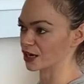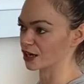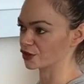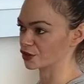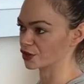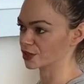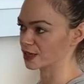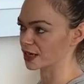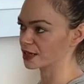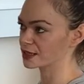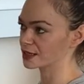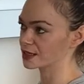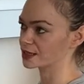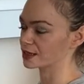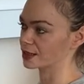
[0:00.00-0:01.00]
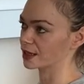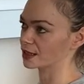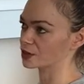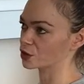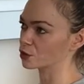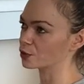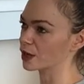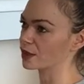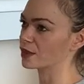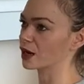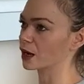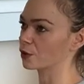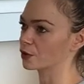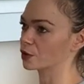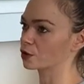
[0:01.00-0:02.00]
exercises, and that's the way that
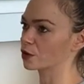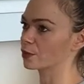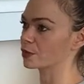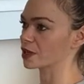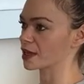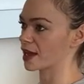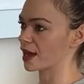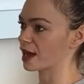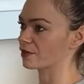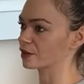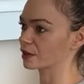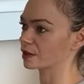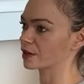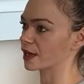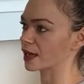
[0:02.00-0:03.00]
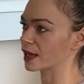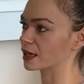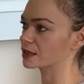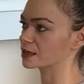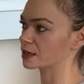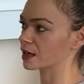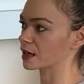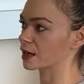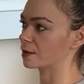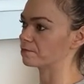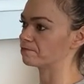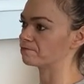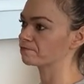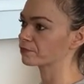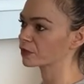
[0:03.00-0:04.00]
I would normally have a client
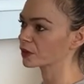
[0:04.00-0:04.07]
um,